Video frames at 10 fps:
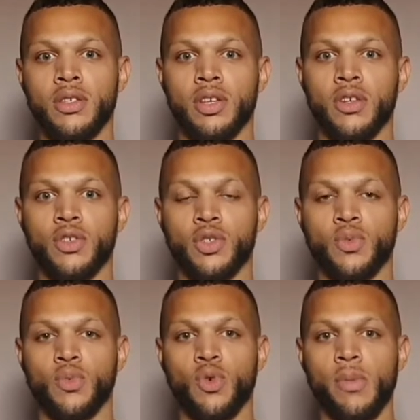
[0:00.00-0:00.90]
So just
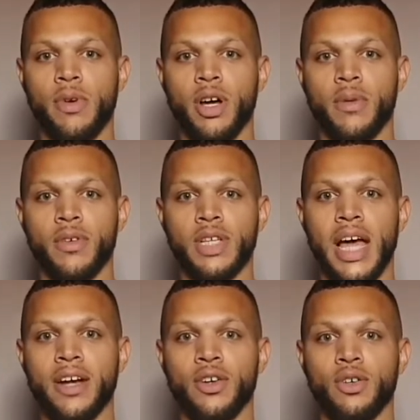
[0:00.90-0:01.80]
warming up those
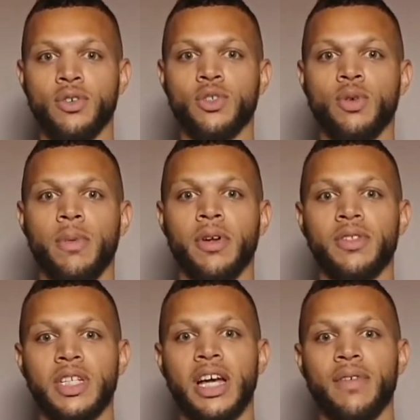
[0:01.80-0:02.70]
ankles, swapping
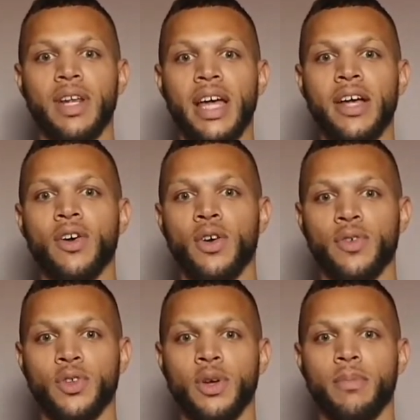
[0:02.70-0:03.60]
onto the other leg, or if
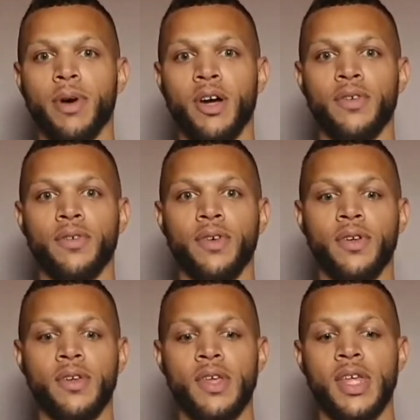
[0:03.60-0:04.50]
you're doing both
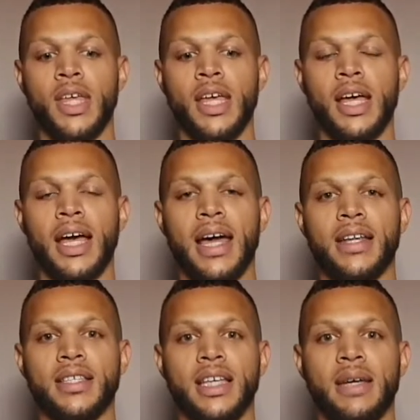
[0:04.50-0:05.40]
at
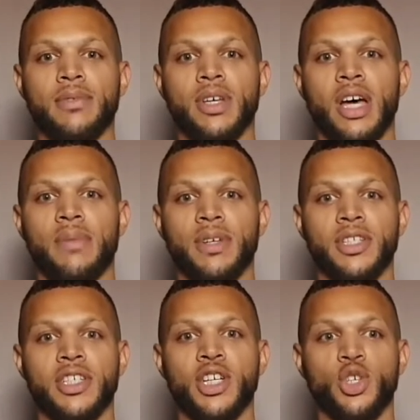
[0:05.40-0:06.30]
the same time,
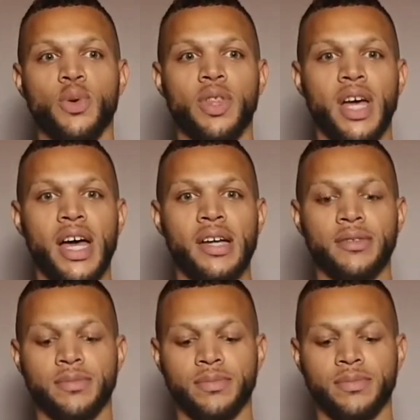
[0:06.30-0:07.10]
continue with that.